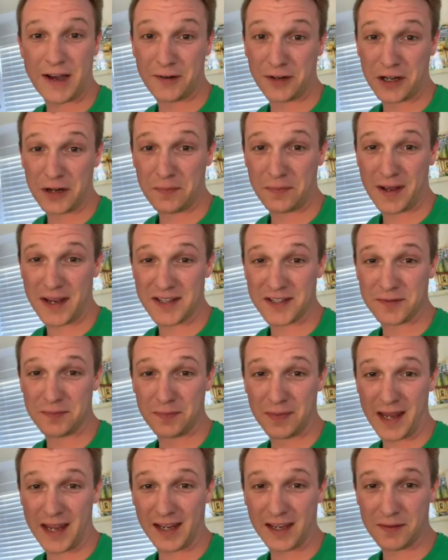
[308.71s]
we're gonna put some
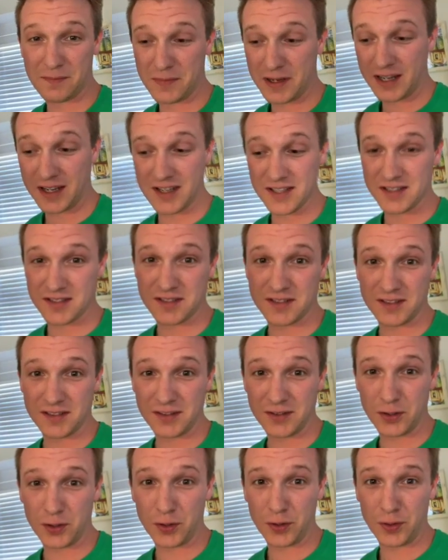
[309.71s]
bacon, because
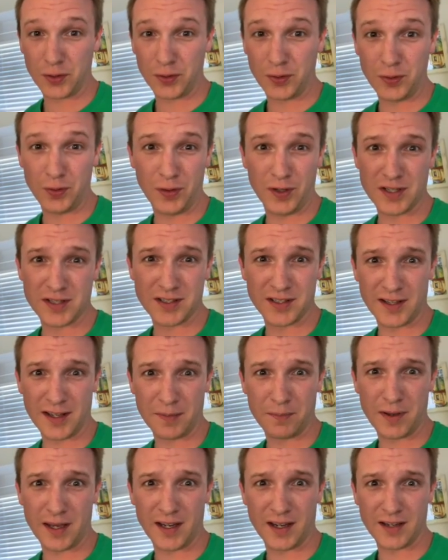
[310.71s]
who doesn't
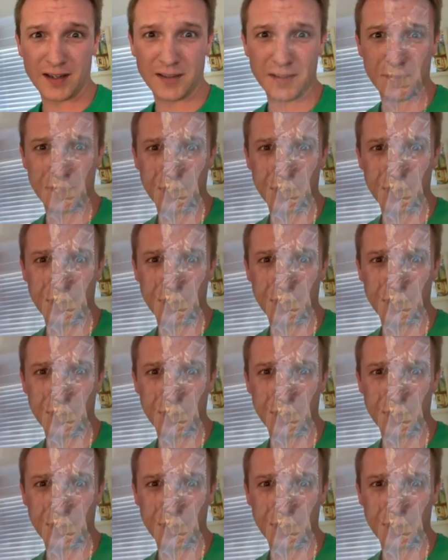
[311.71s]
like bacon on their